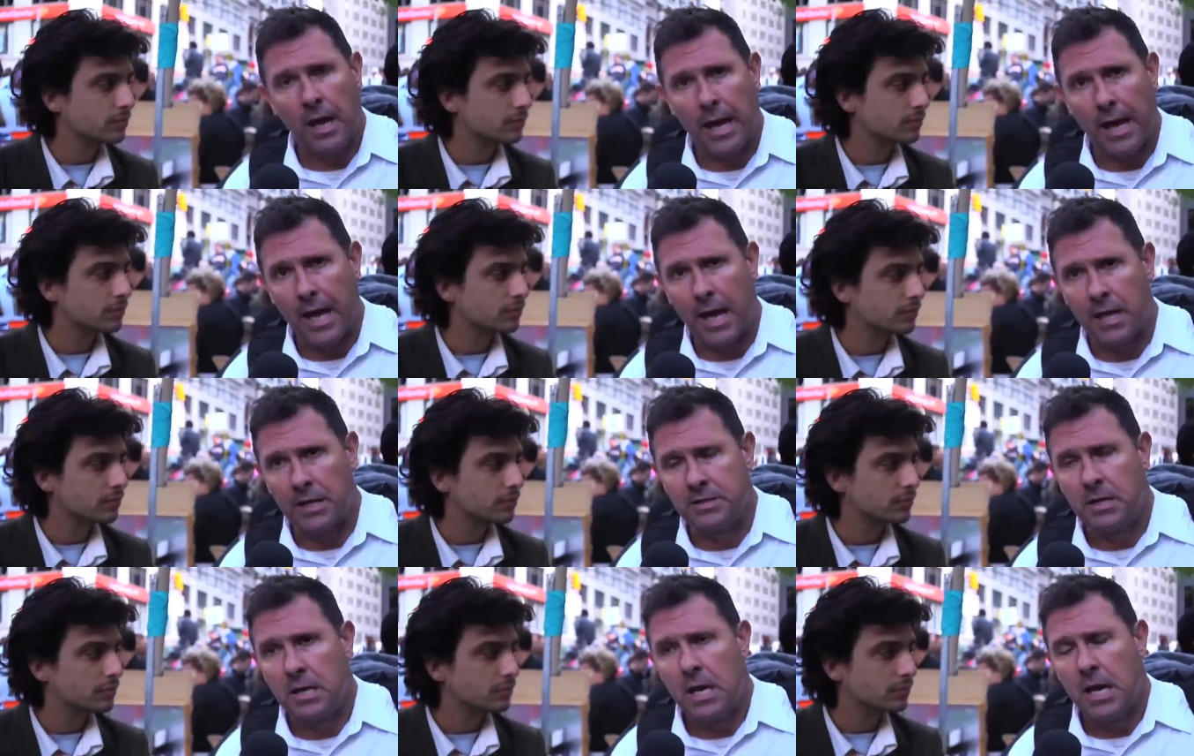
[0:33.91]

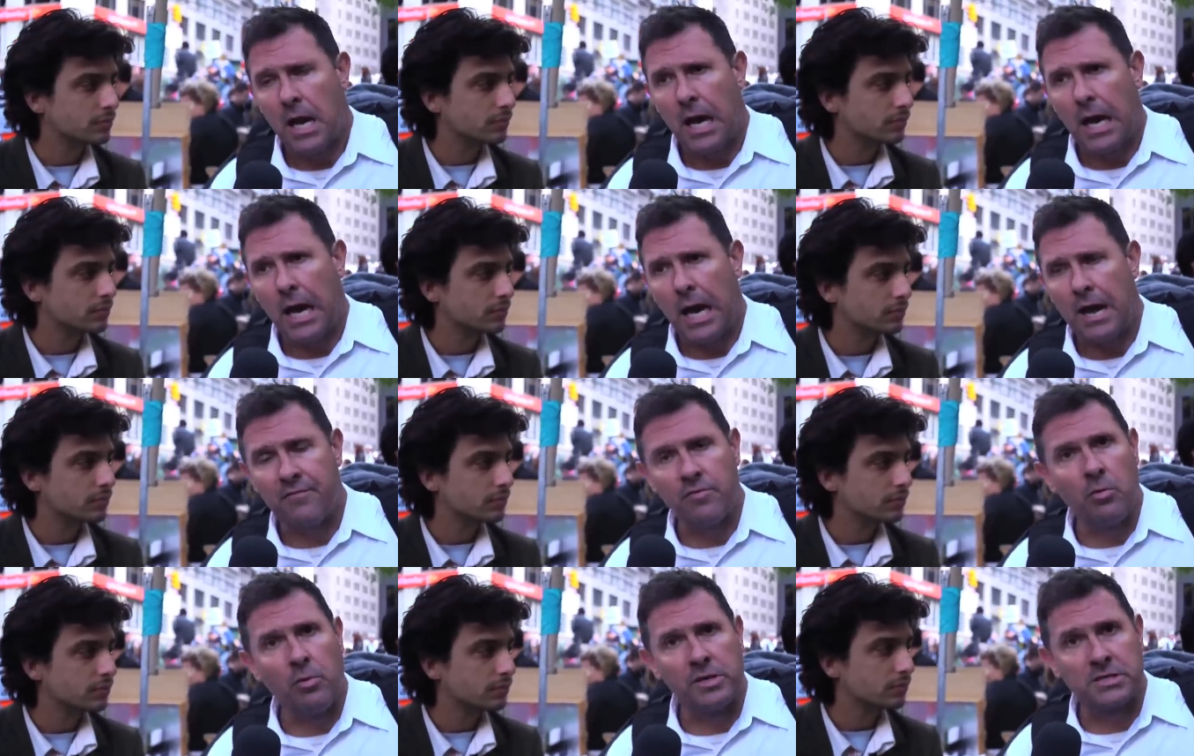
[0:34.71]
Speaker 1: and
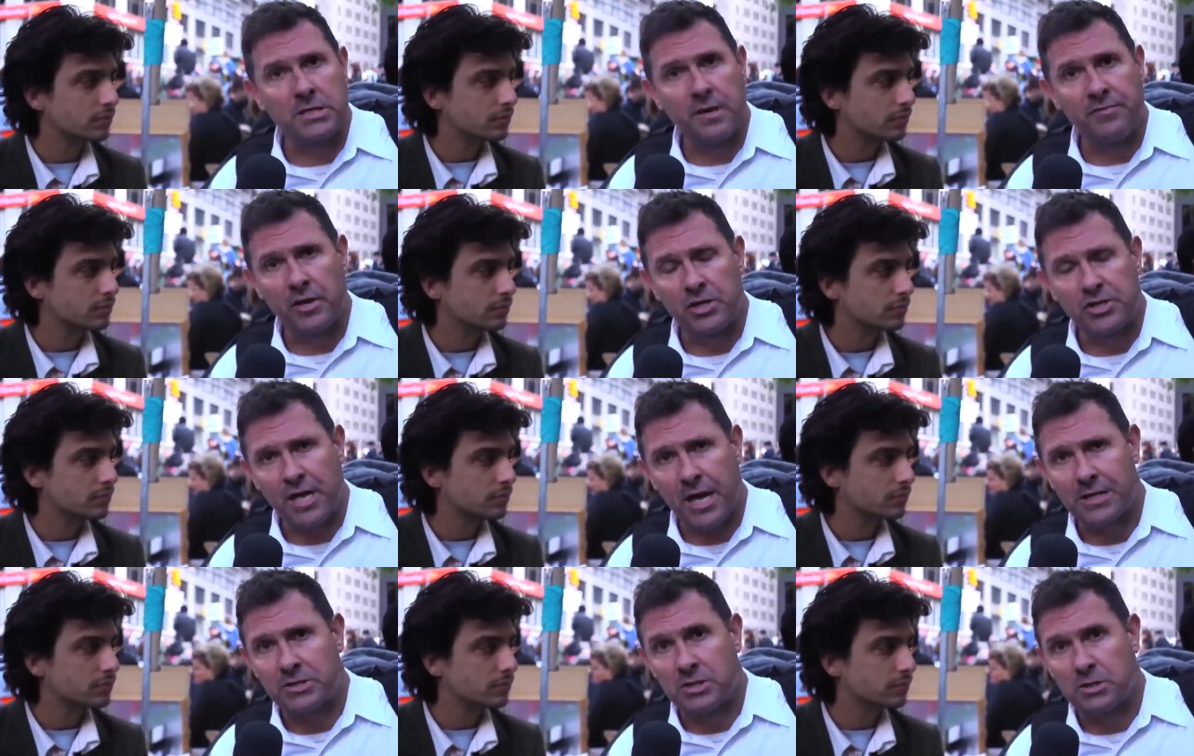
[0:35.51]
everyone is given a
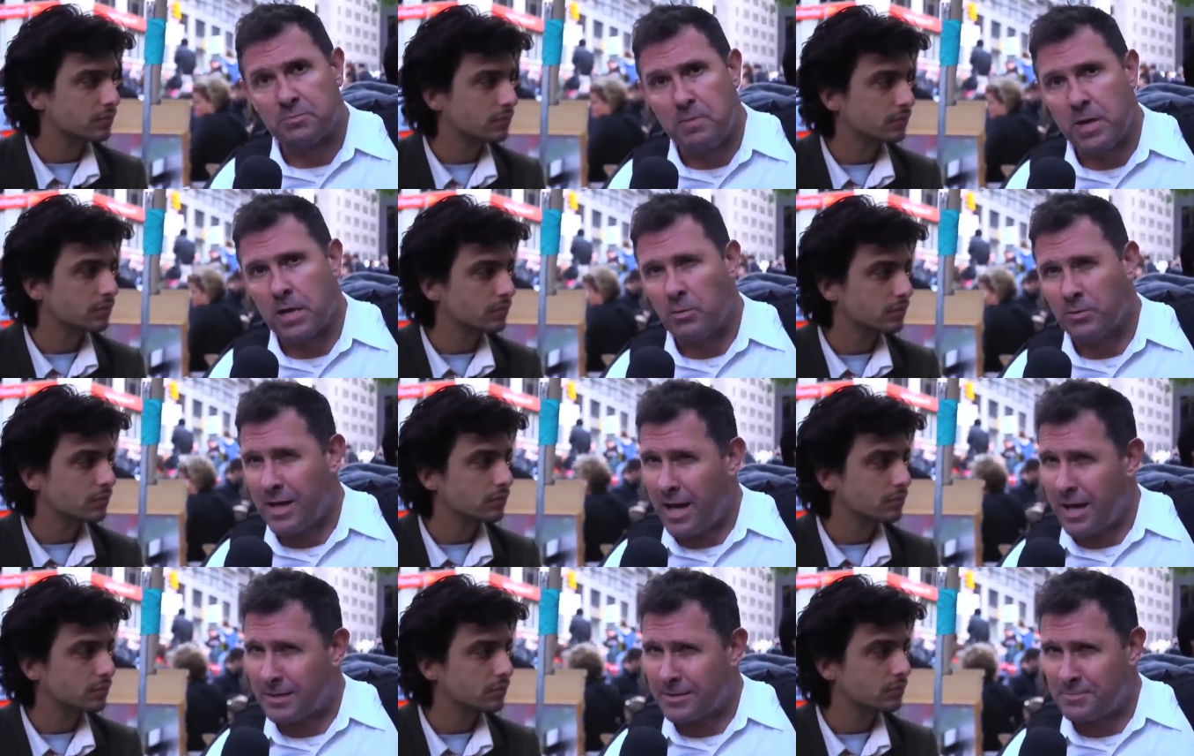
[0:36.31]
chance to speak
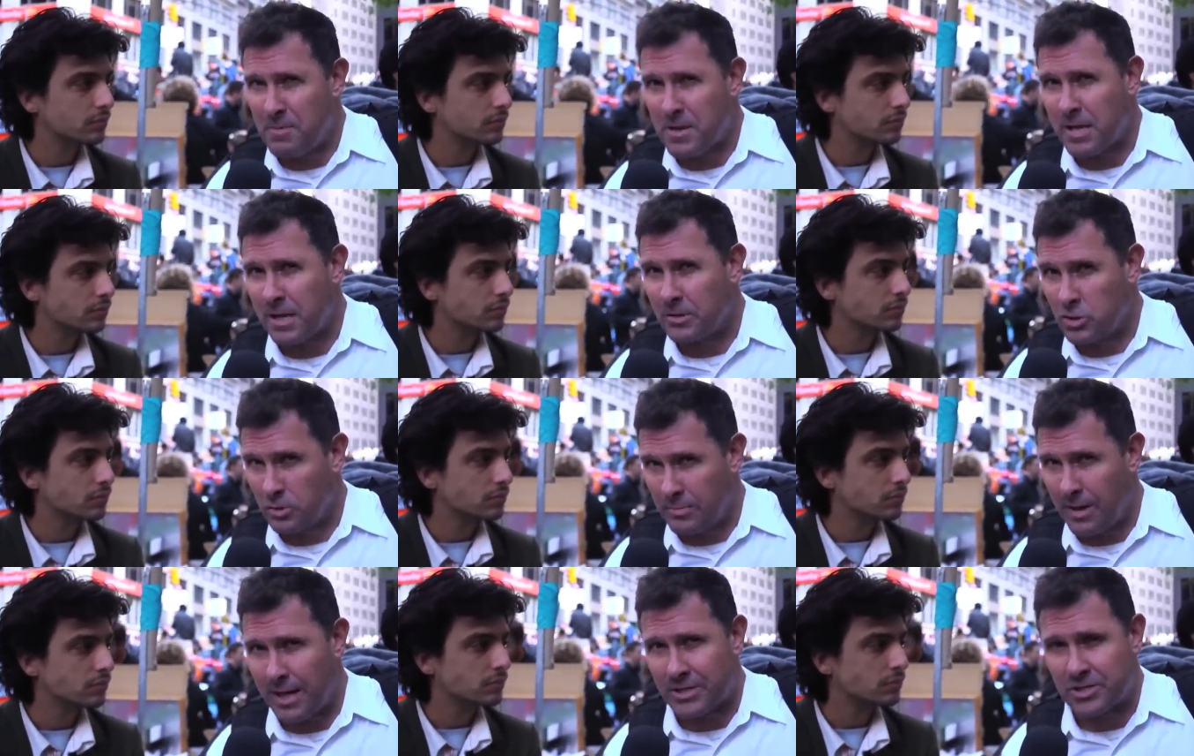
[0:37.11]
without speaking
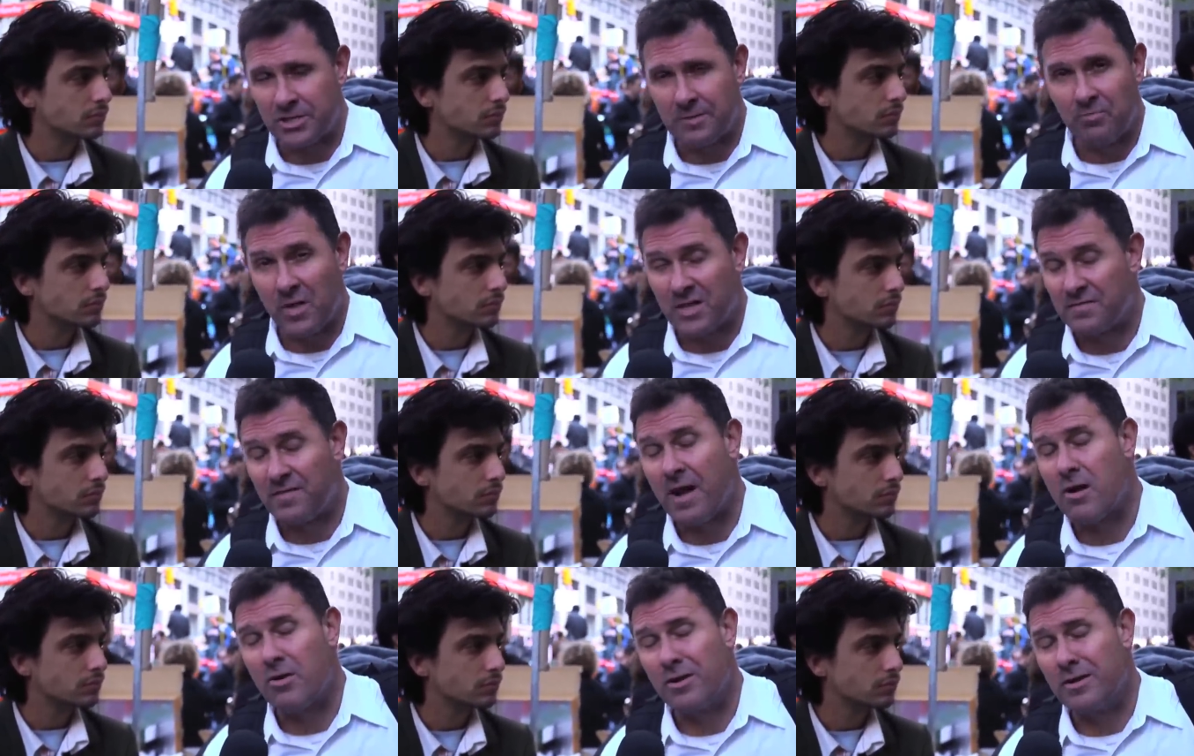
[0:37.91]
too much. It's
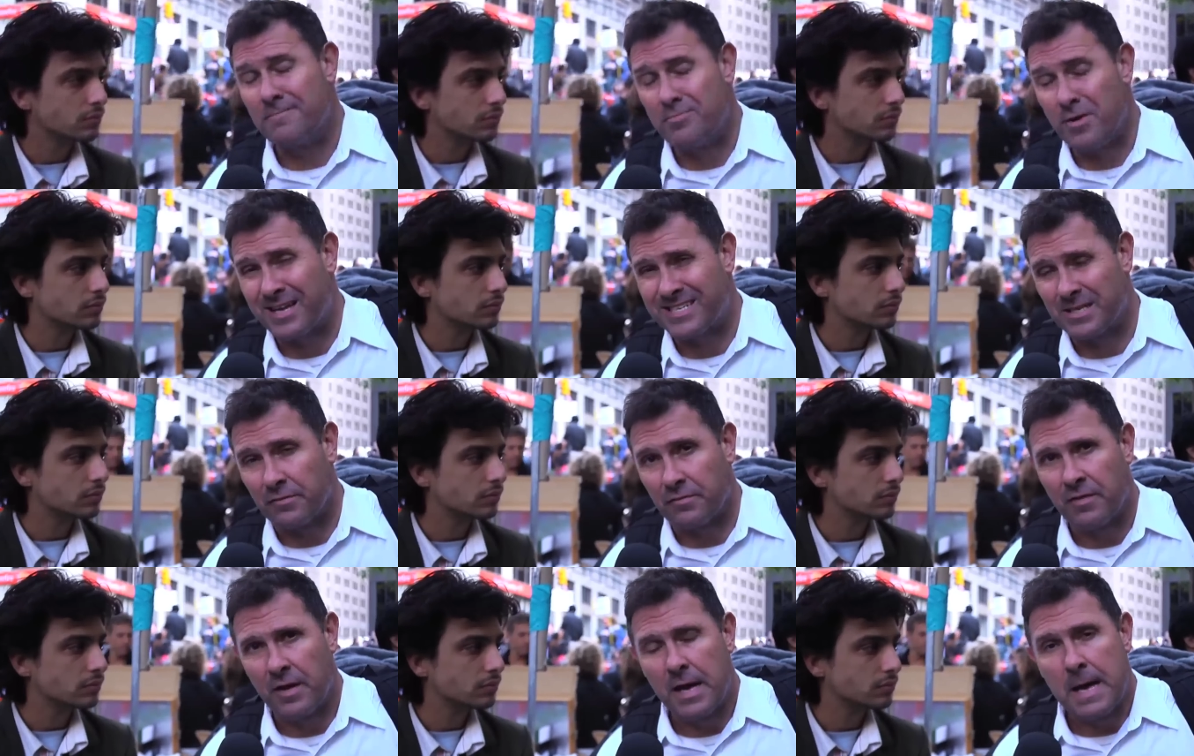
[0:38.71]
very
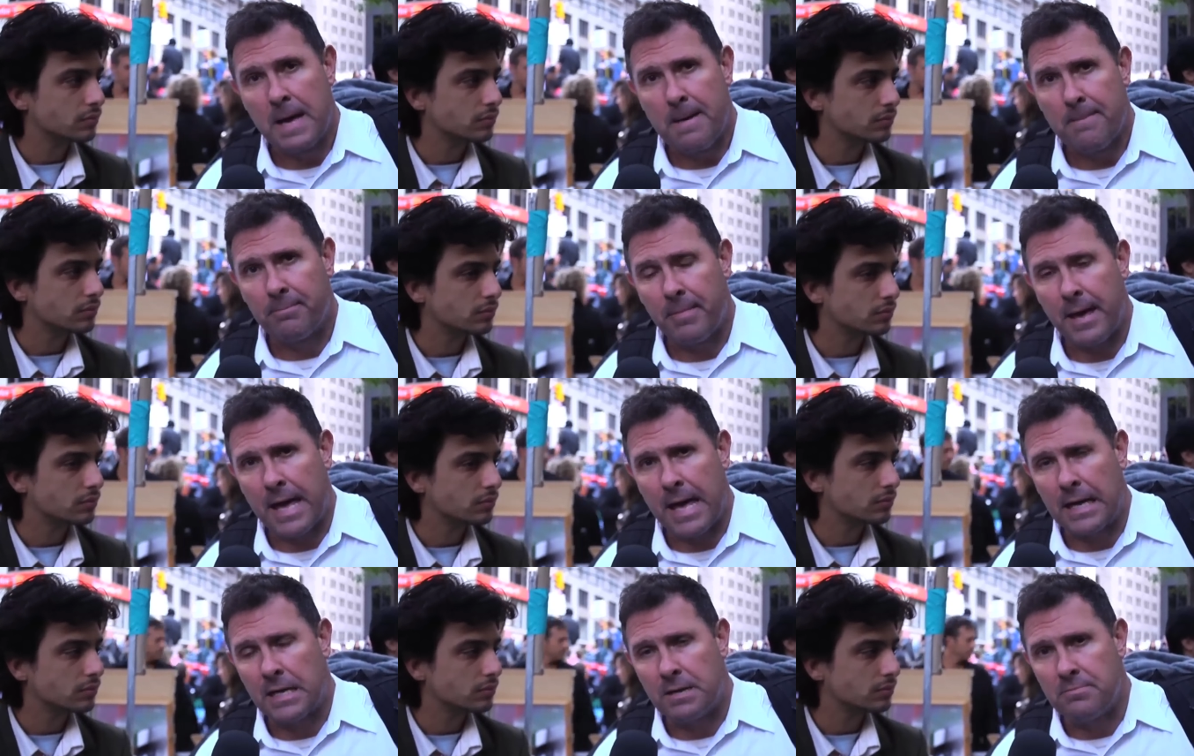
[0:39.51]
impressive.
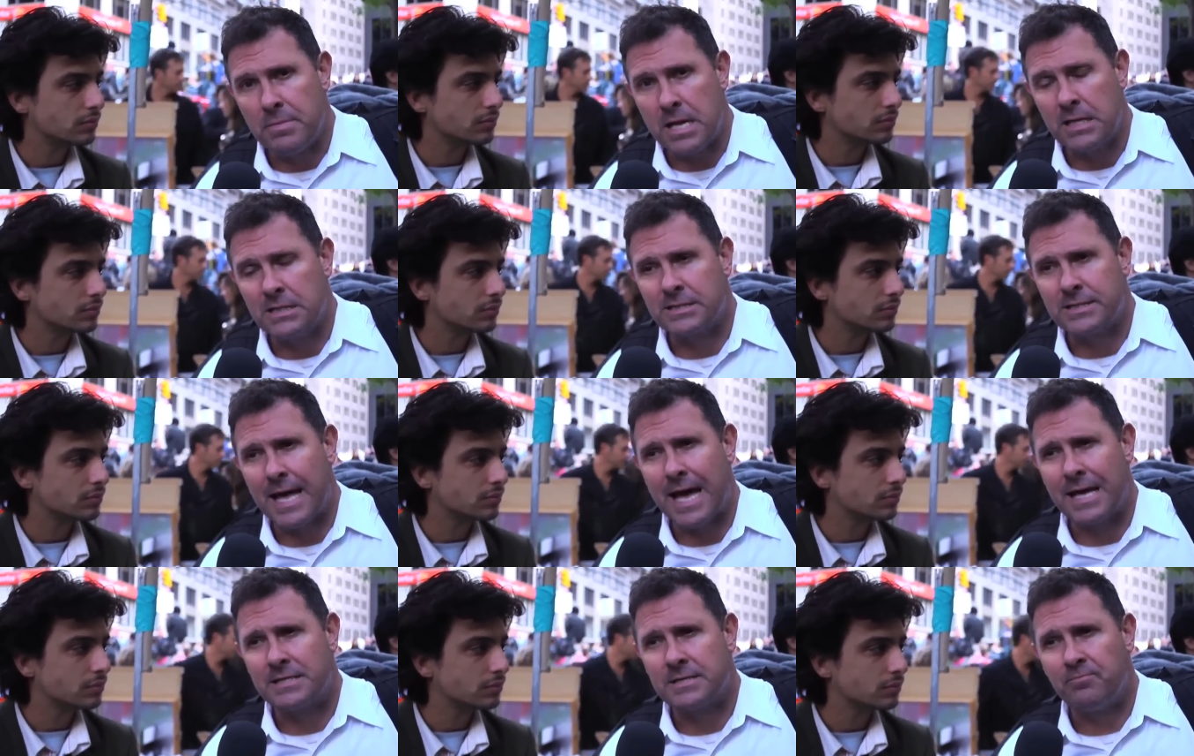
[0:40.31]
And it means that